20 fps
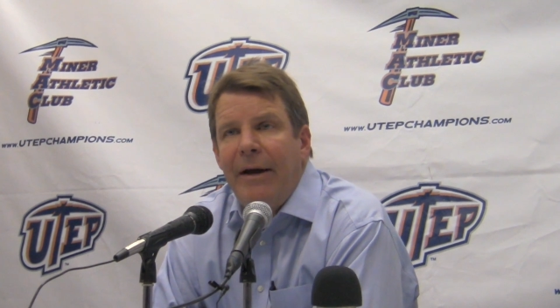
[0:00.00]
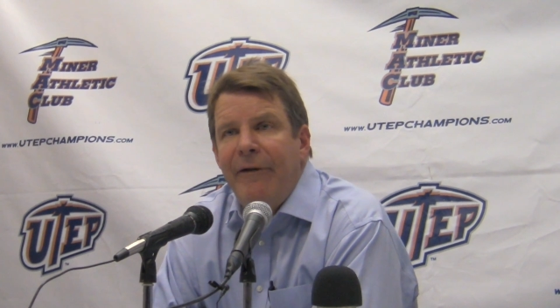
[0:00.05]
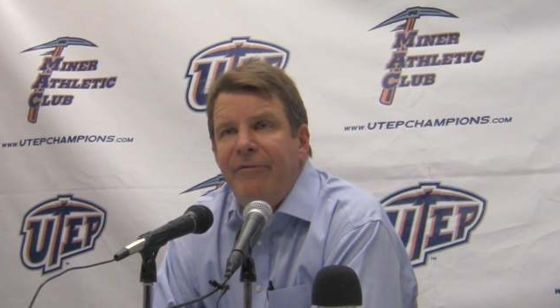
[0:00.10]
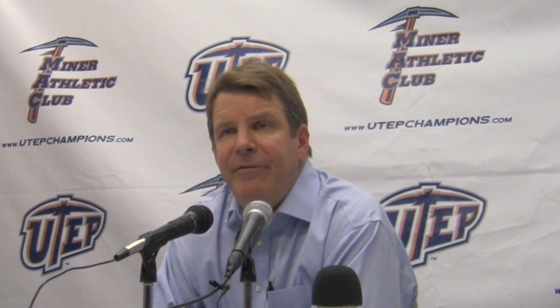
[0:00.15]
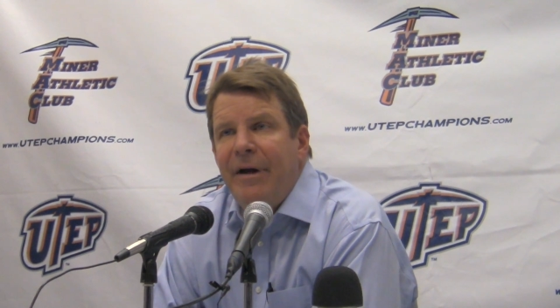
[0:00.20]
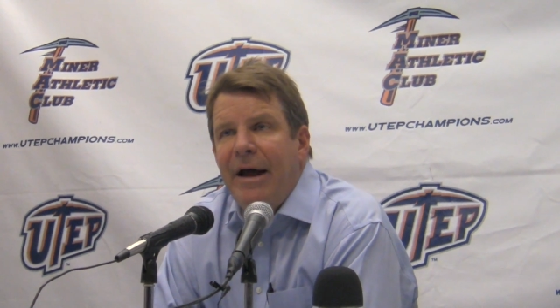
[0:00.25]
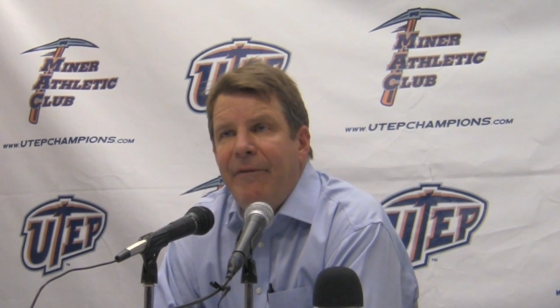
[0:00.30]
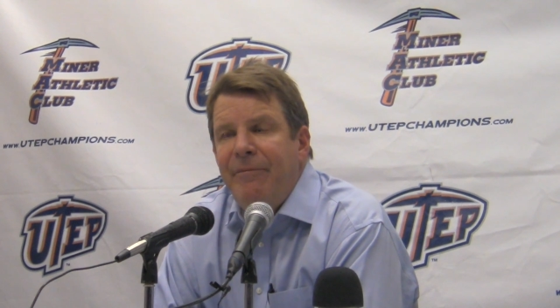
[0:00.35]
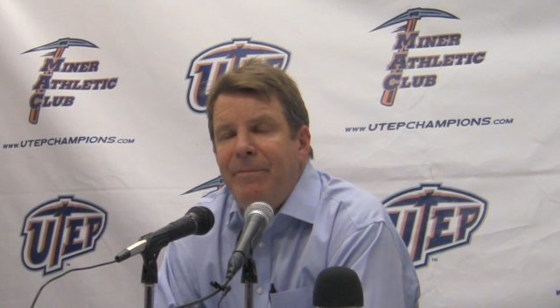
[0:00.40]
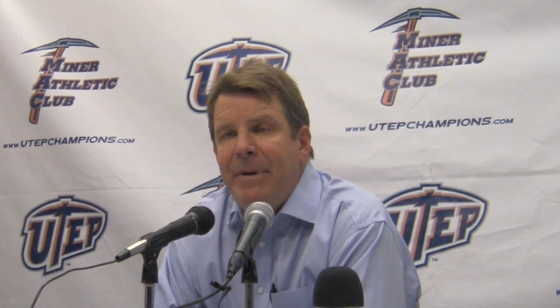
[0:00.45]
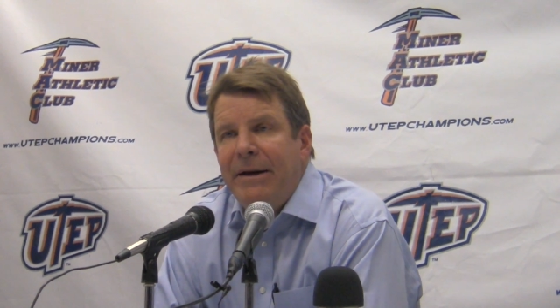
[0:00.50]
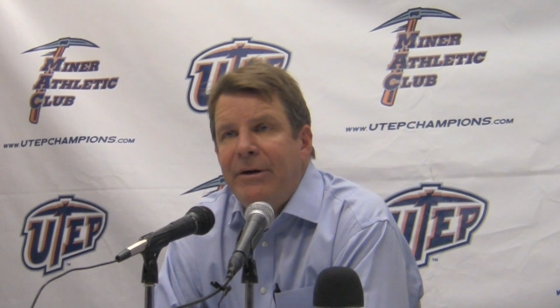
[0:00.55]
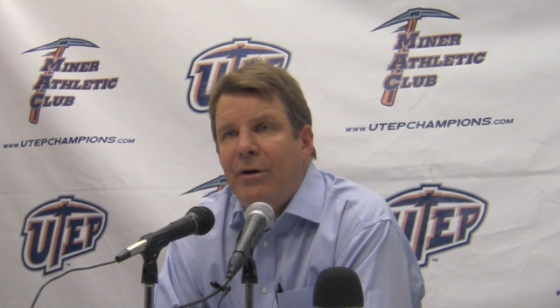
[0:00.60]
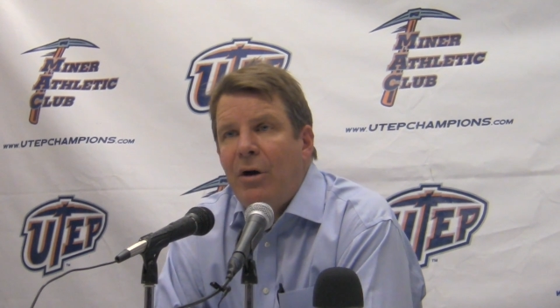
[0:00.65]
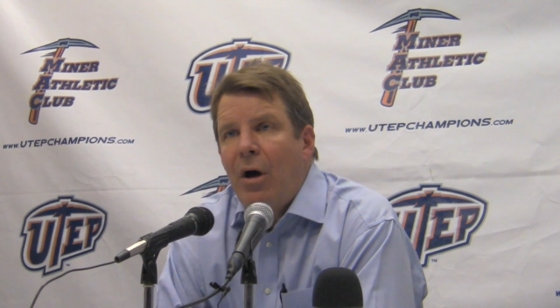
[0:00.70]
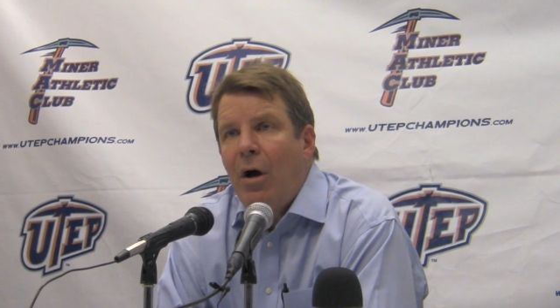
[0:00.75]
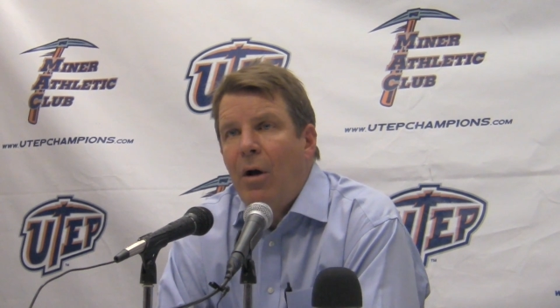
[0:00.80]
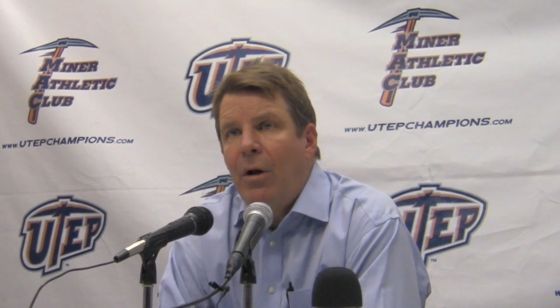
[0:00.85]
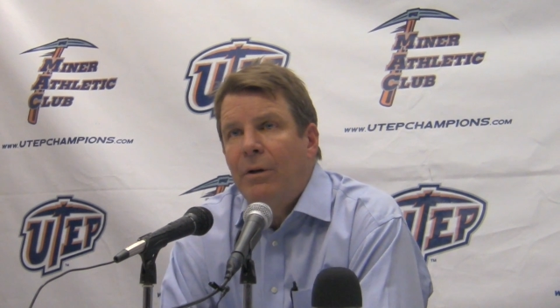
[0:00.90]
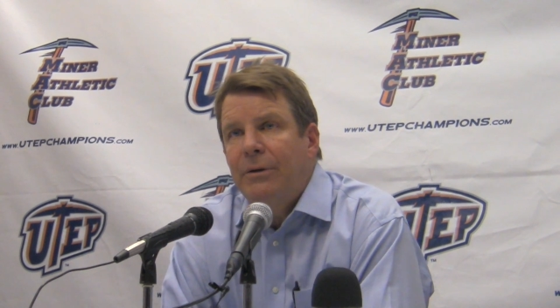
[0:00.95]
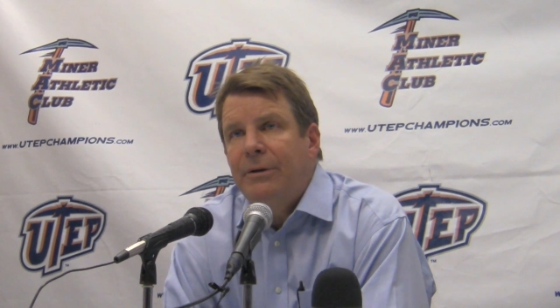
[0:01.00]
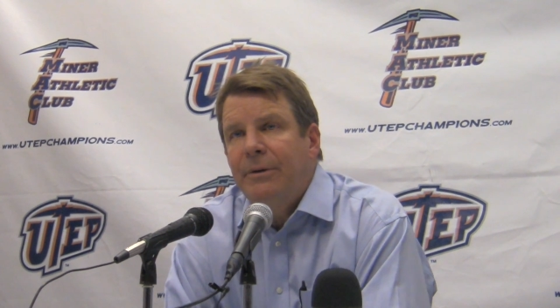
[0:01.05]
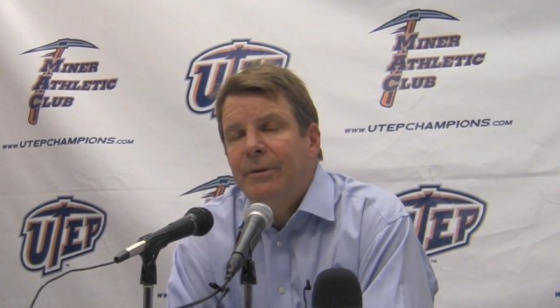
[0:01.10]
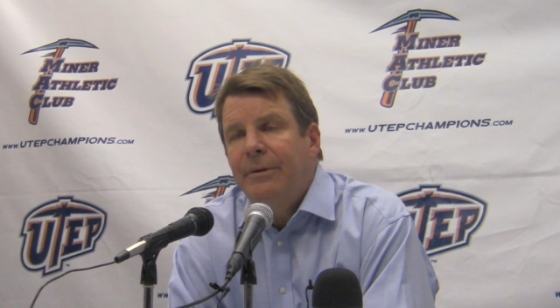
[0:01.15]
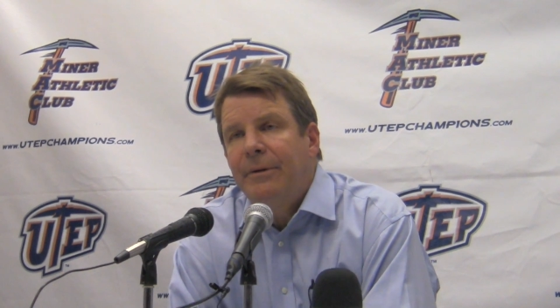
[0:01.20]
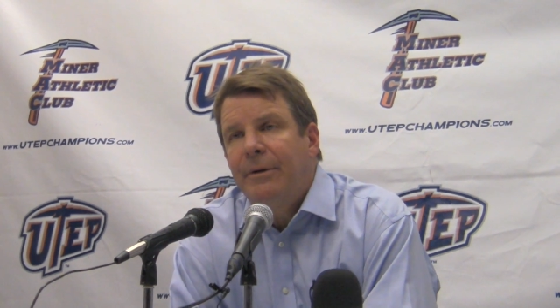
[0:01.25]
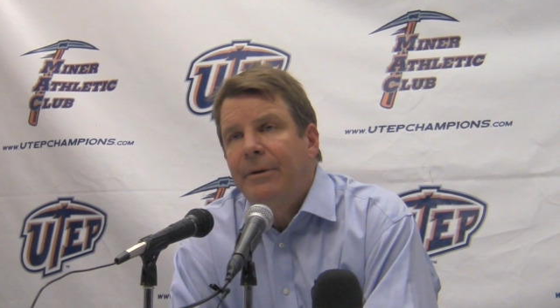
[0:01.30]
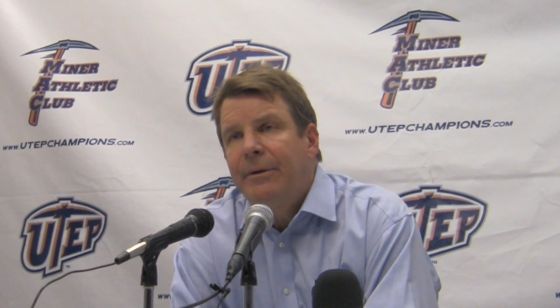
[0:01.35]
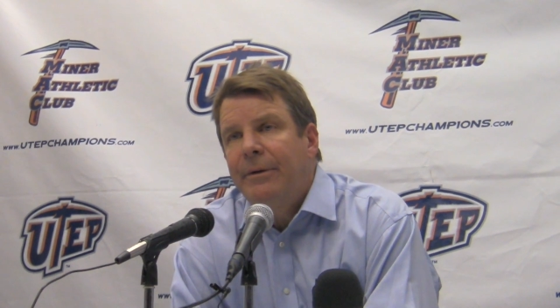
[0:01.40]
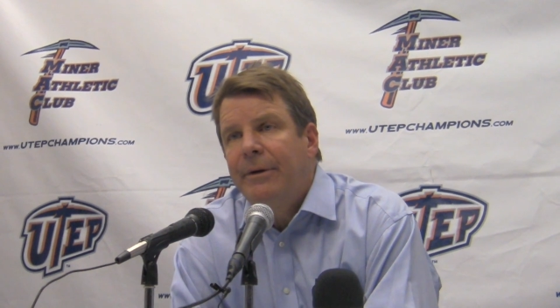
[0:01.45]
I've been called
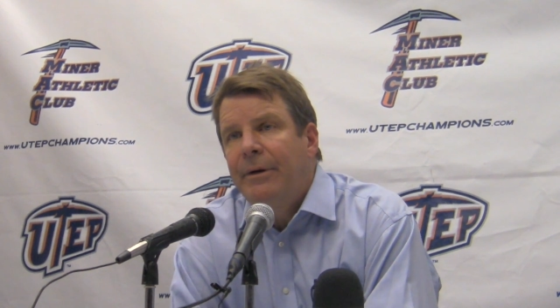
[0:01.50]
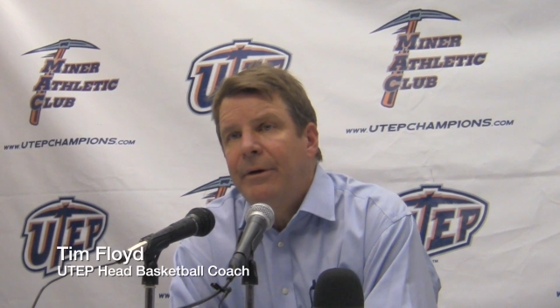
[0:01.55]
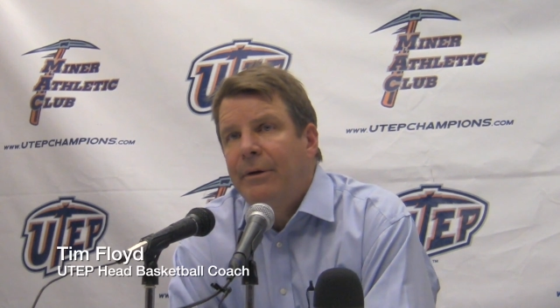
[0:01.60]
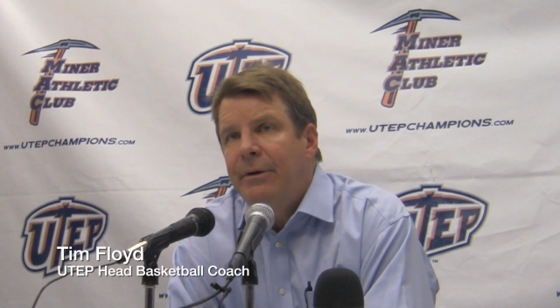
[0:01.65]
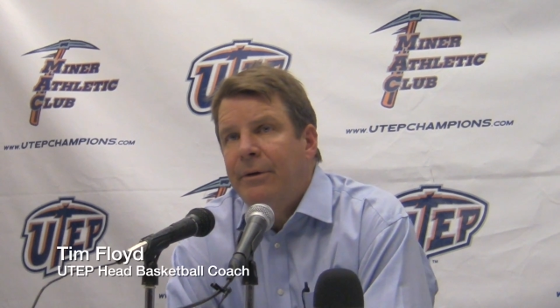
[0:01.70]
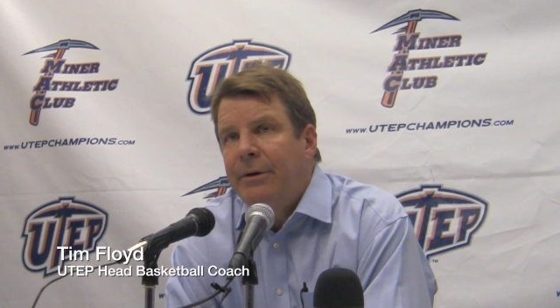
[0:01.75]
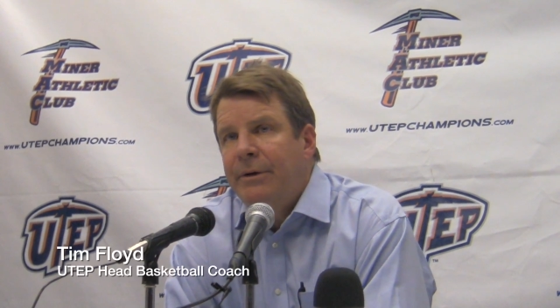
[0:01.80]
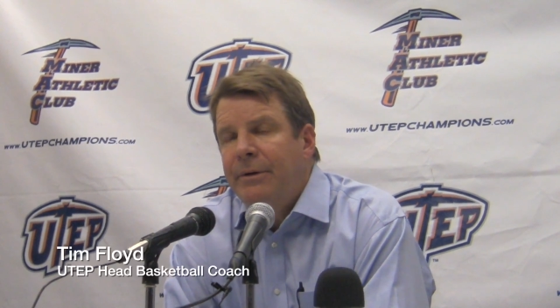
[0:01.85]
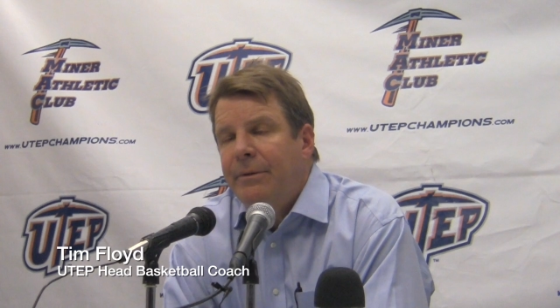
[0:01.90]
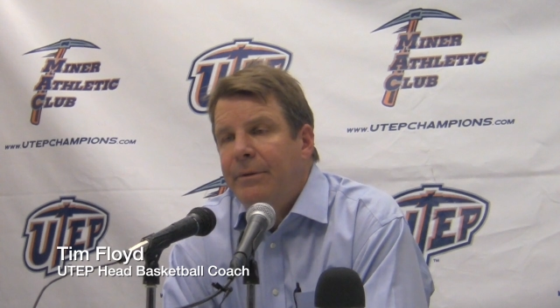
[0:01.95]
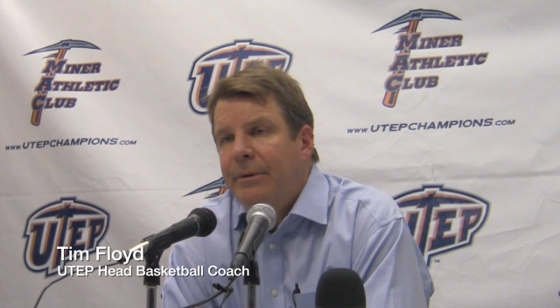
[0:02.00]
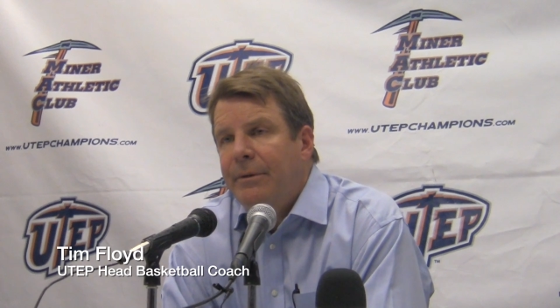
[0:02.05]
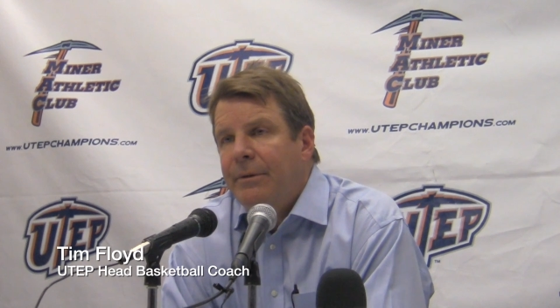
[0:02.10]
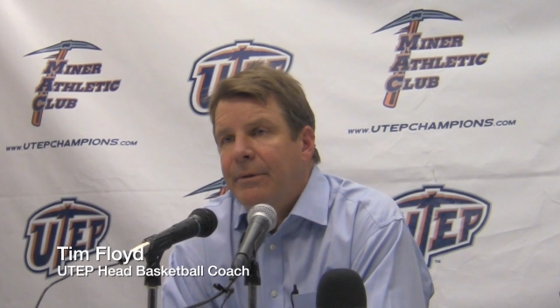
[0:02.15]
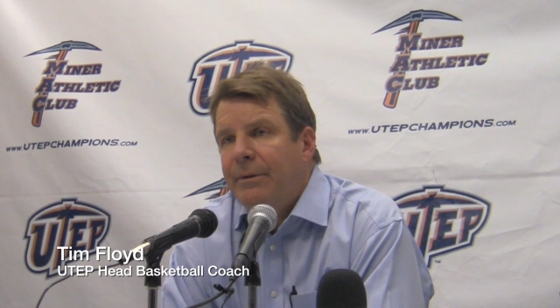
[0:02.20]
on